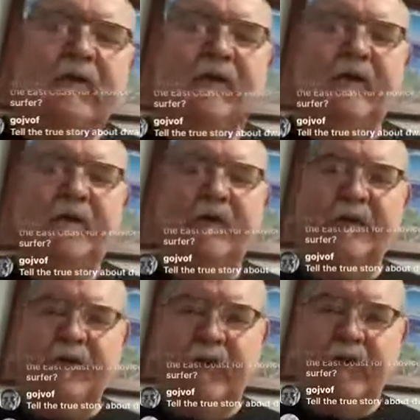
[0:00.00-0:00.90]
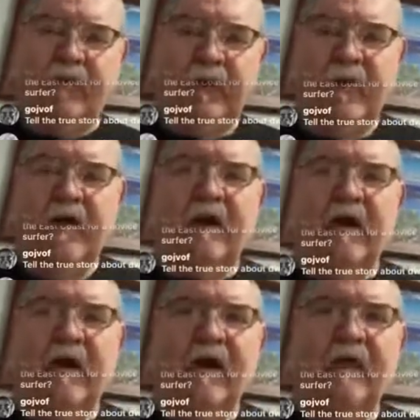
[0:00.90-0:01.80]
an athlete you are.
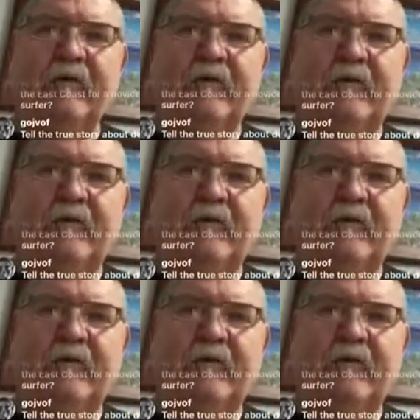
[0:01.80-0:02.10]
I've